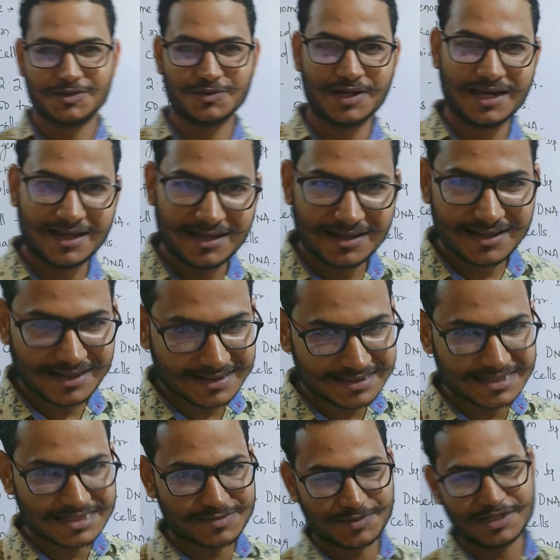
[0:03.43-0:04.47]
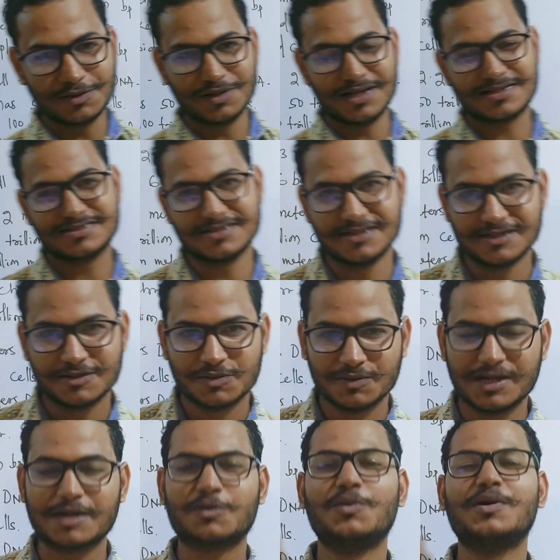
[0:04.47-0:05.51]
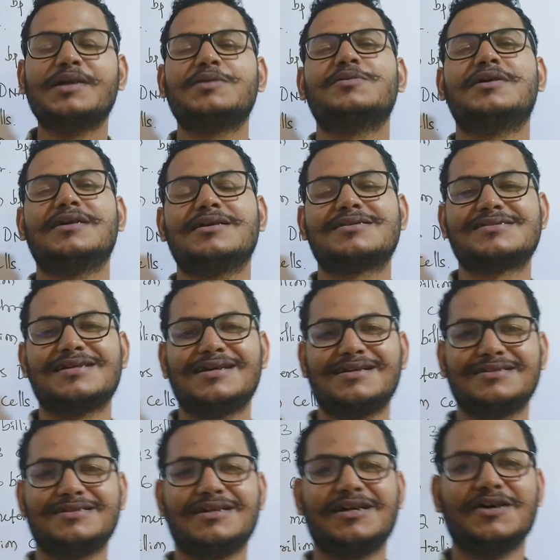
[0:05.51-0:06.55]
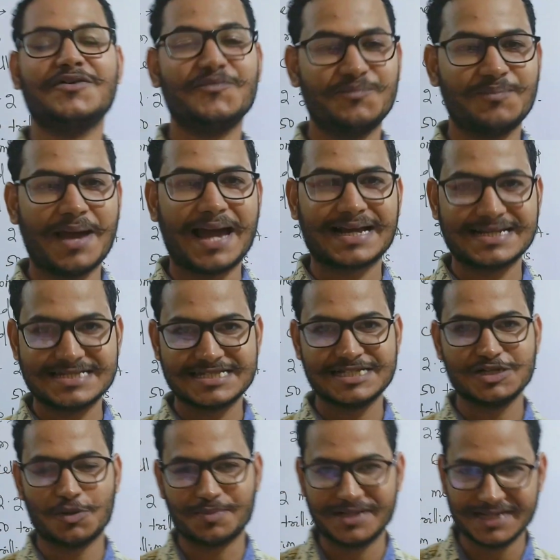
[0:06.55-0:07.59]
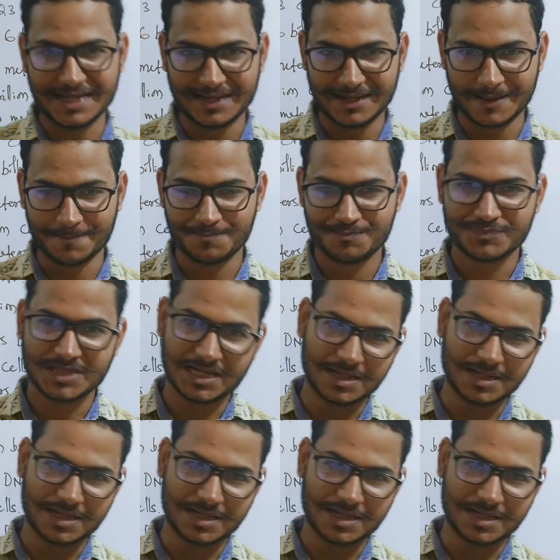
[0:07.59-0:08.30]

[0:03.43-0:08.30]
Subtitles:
Today in this video lecture we are going to understand the packaging of DNA.